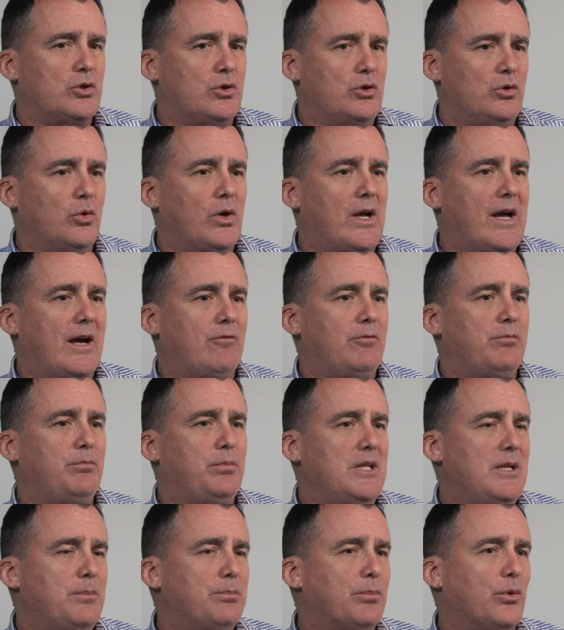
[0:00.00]
you'll have
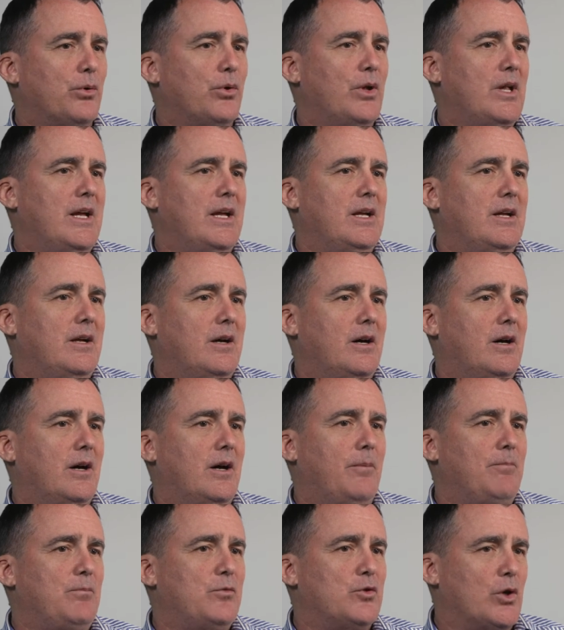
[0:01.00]
people
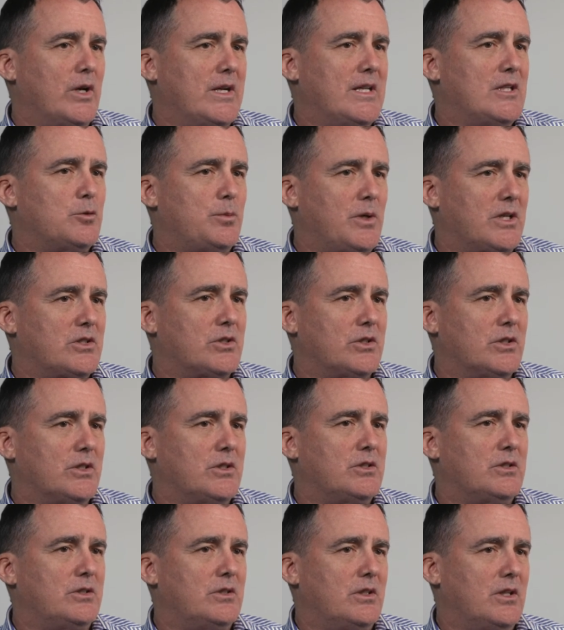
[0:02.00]
training specialist,